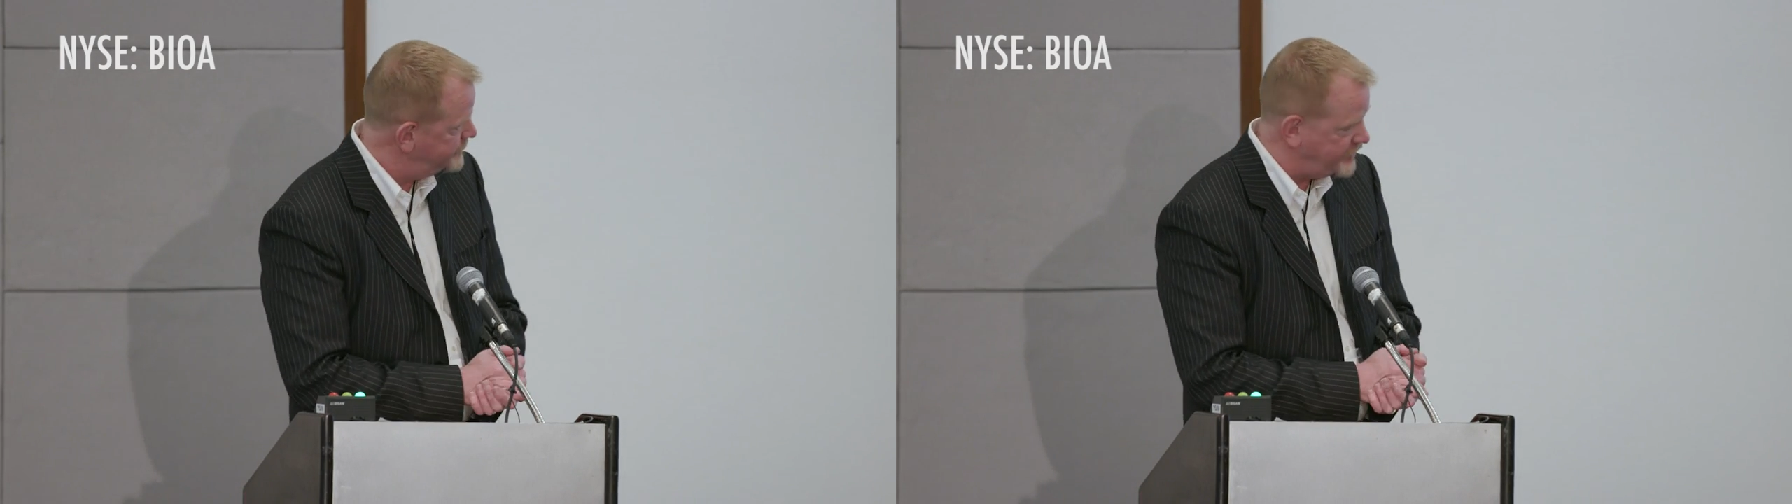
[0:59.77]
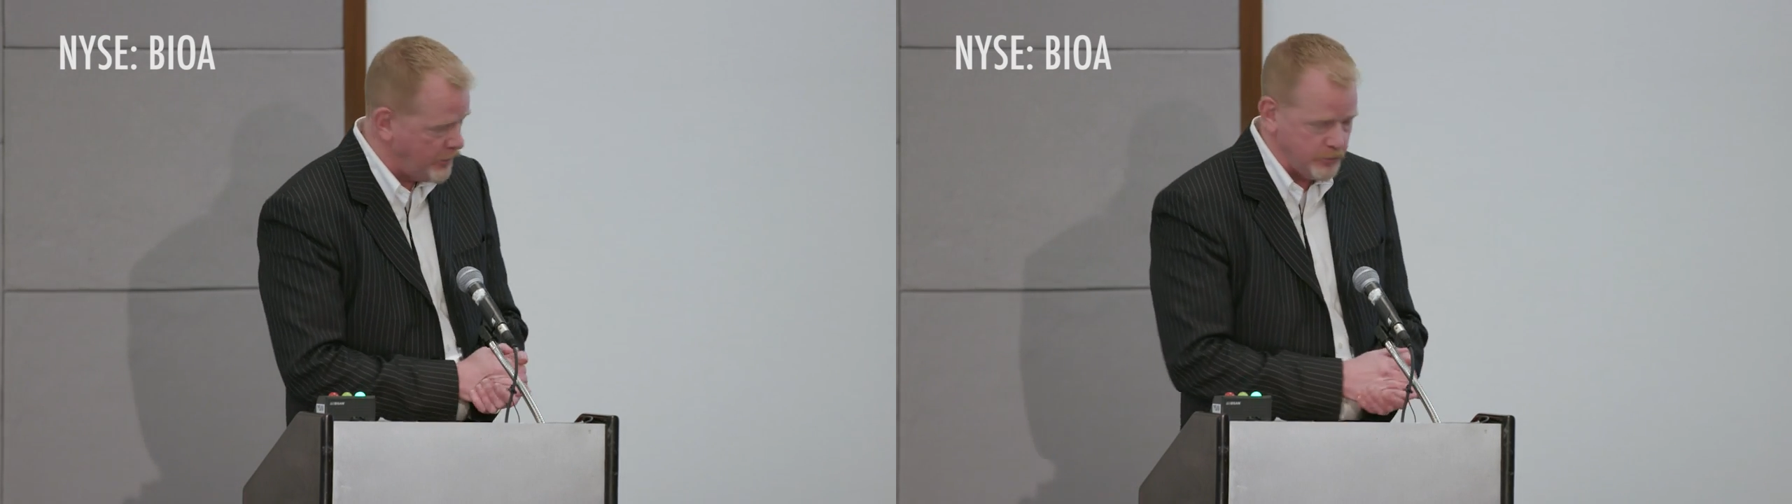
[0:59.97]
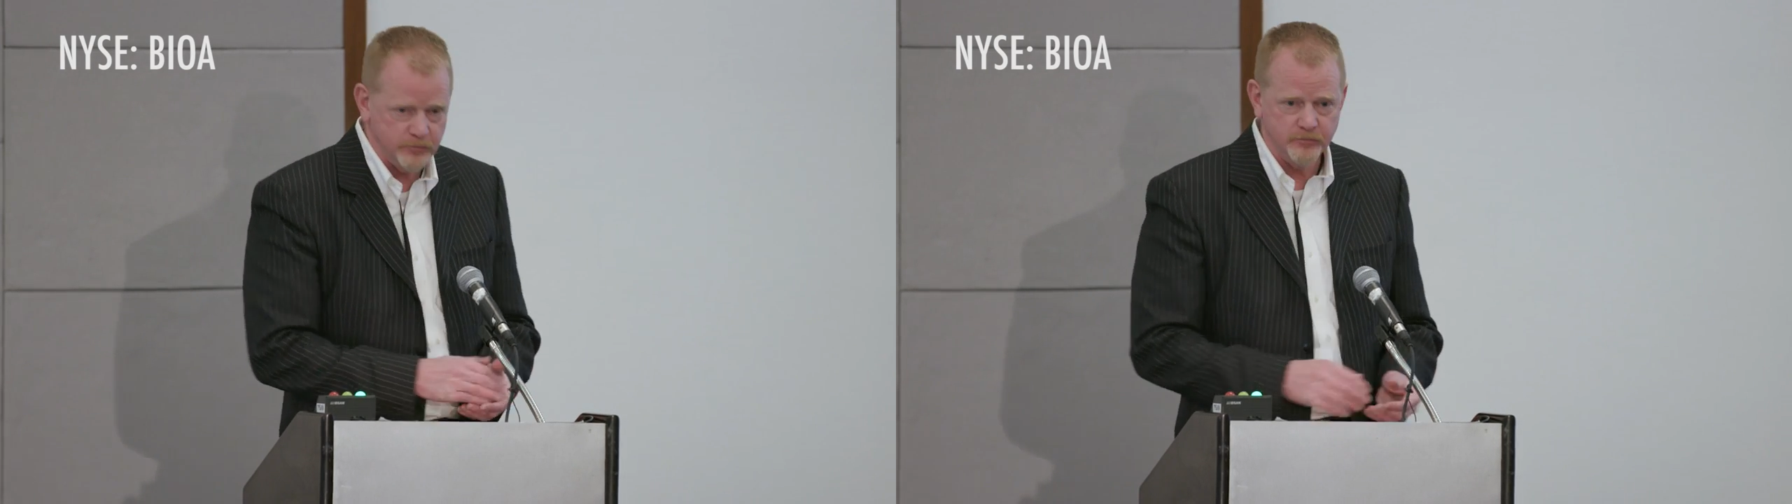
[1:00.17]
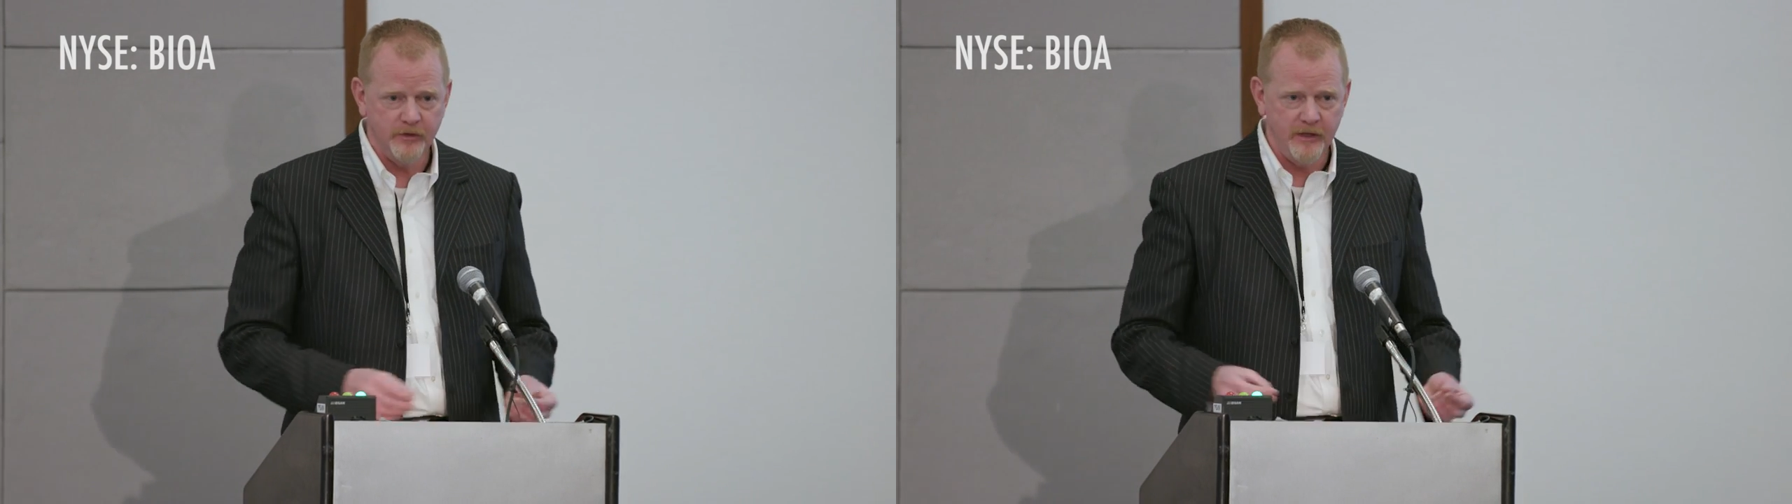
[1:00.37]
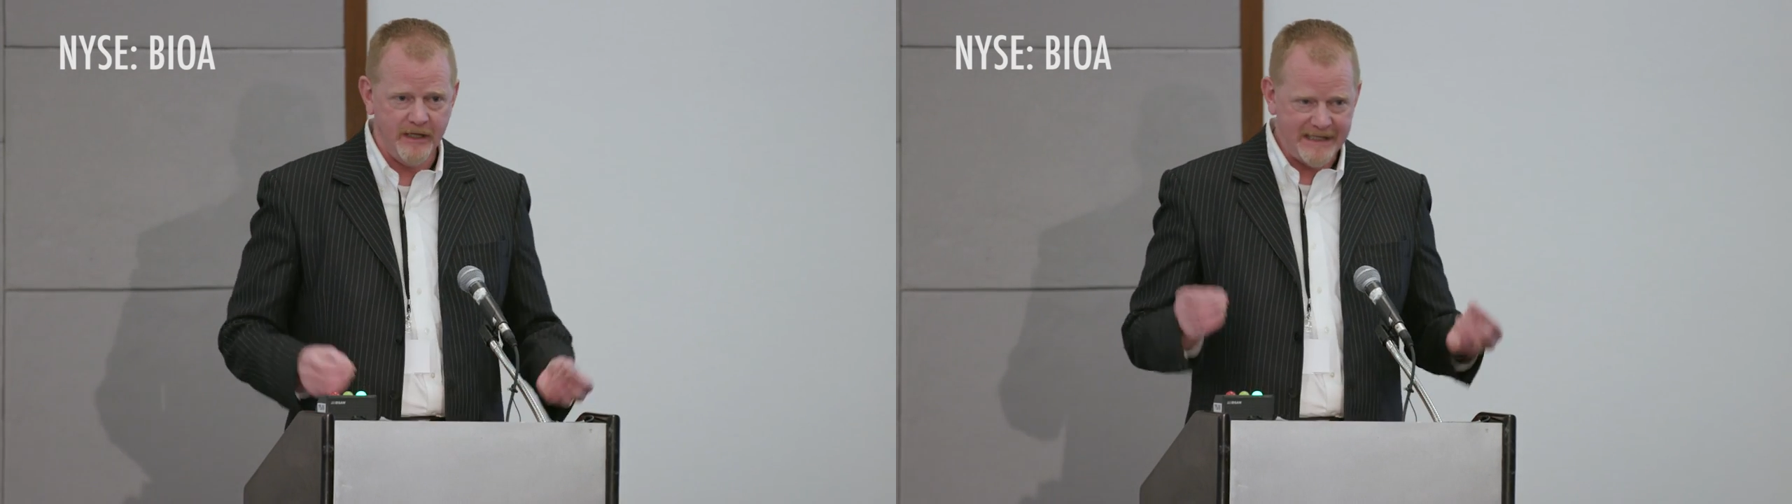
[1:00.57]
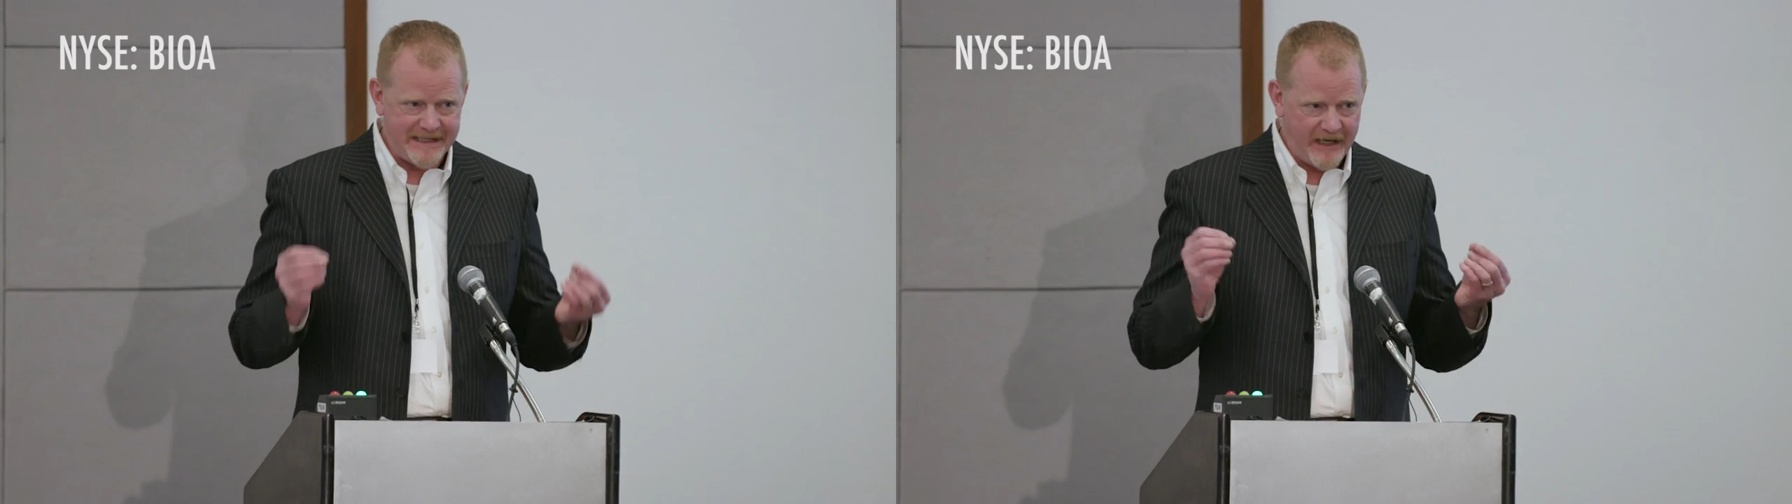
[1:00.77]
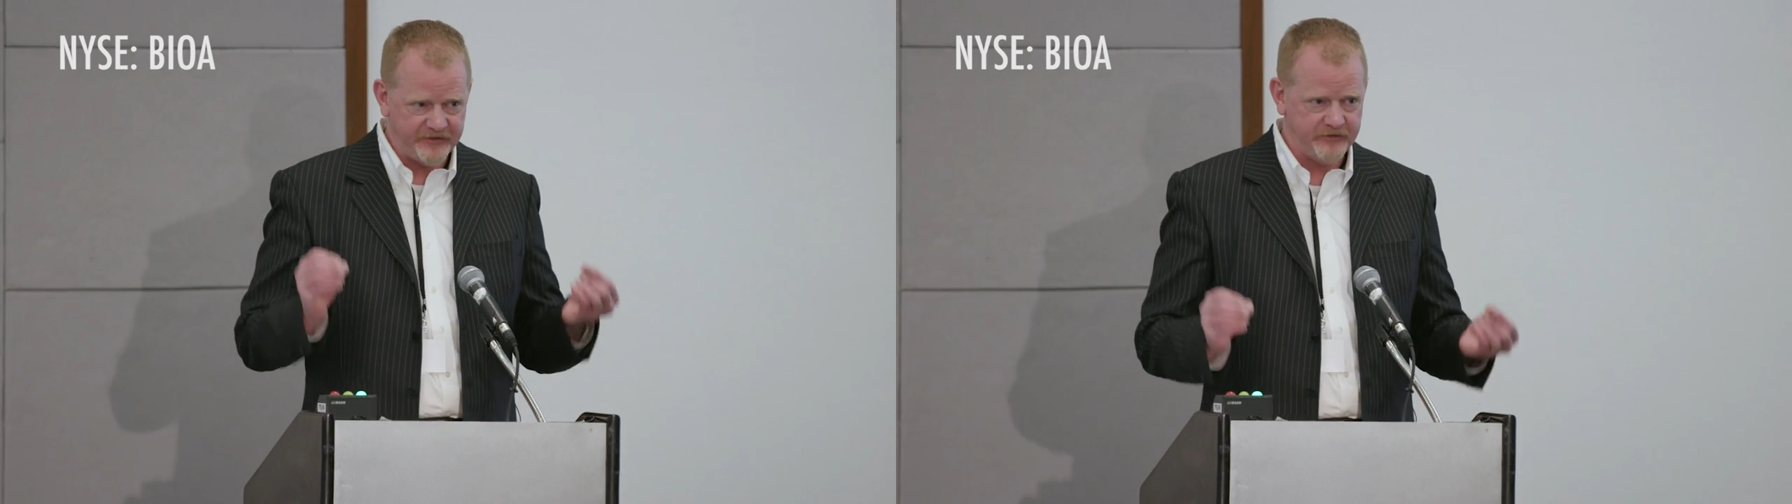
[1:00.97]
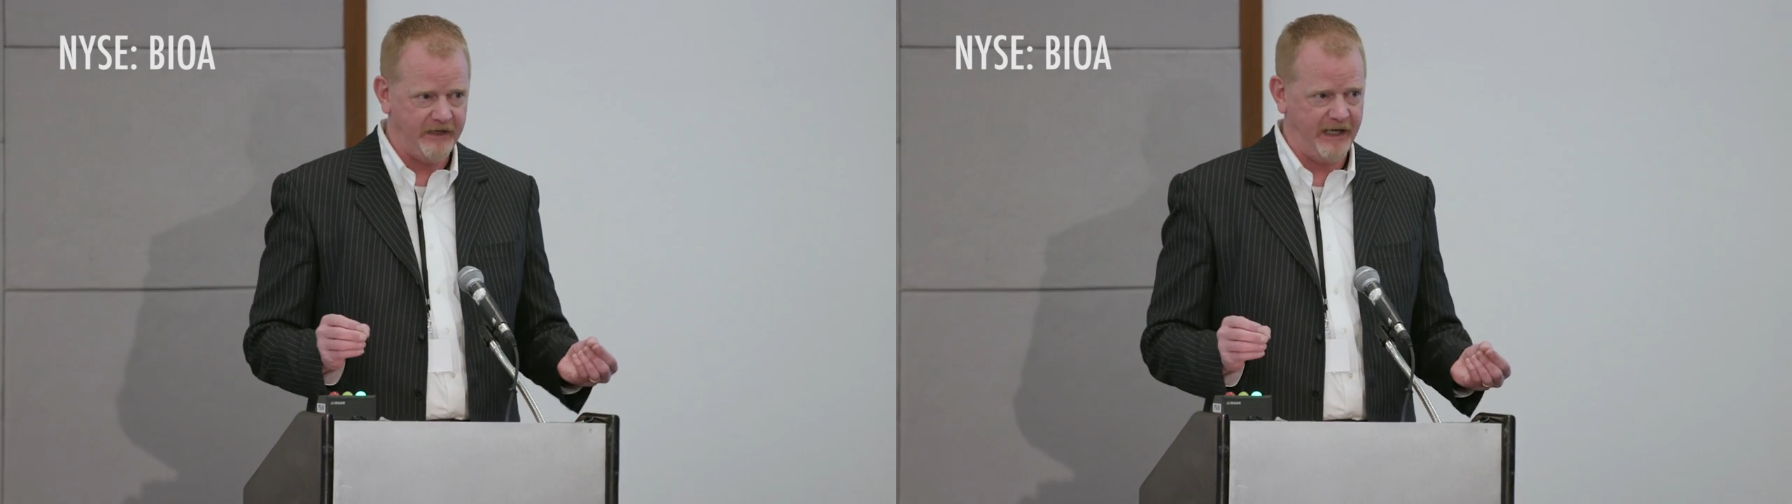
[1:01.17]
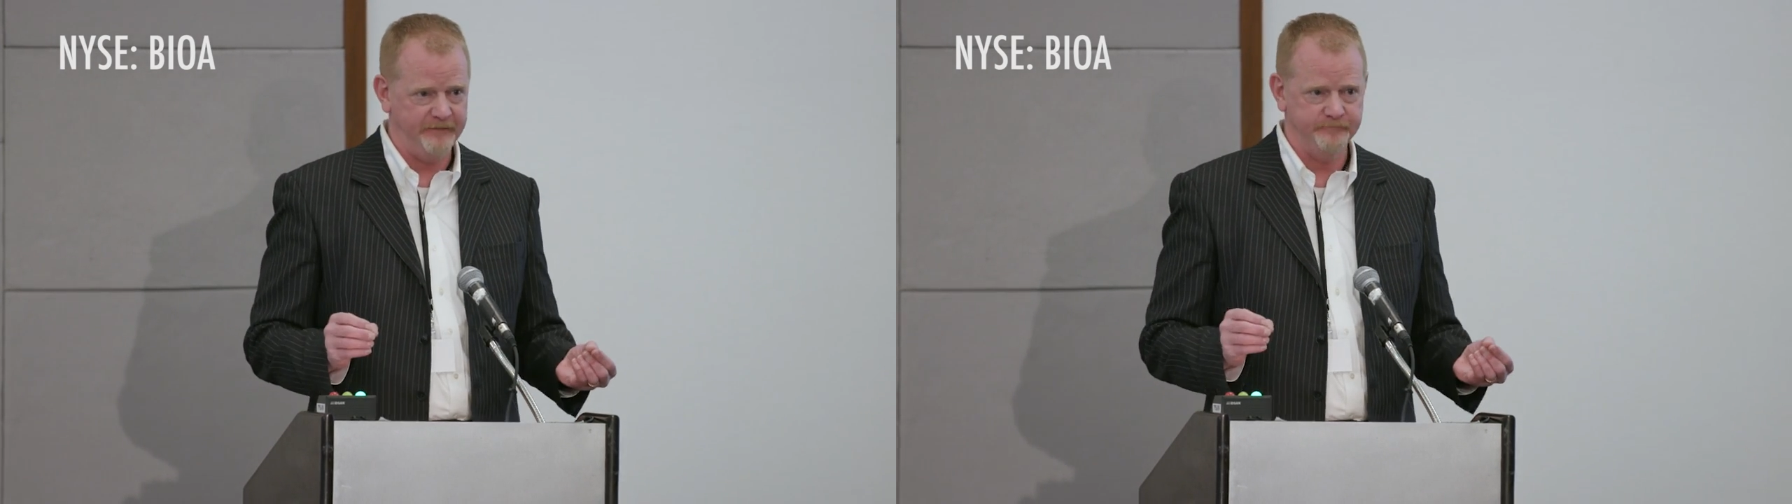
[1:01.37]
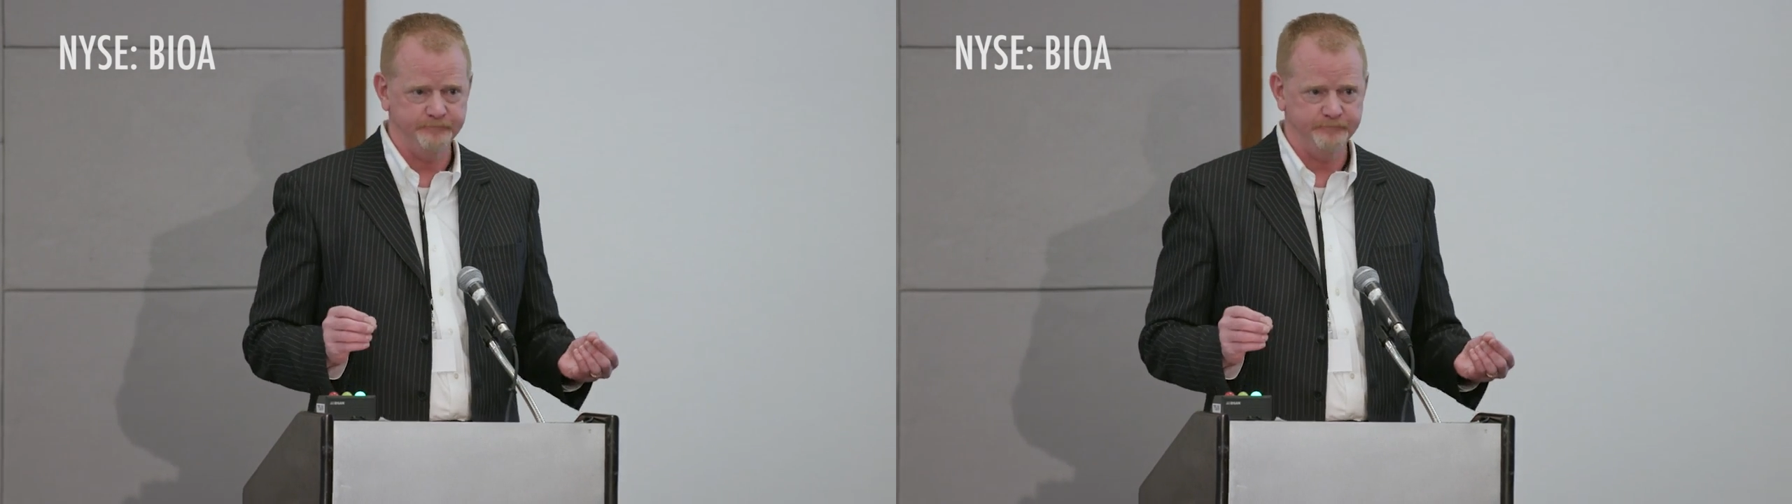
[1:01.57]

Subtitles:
So yesterday,